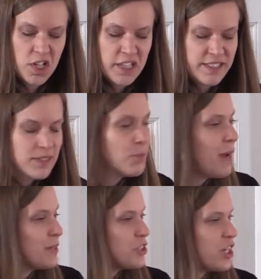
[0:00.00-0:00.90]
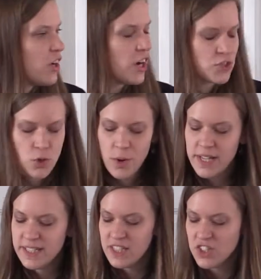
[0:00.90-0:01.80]
This is why we share our
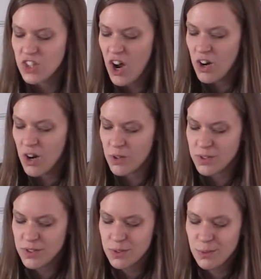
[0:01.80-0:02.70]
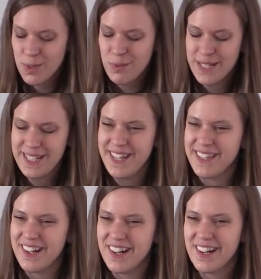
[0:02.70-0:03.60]
joys and sorrows with one
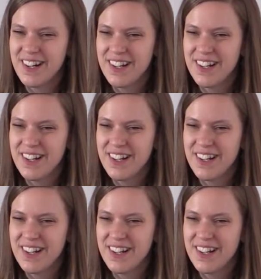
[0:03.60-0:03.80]
another,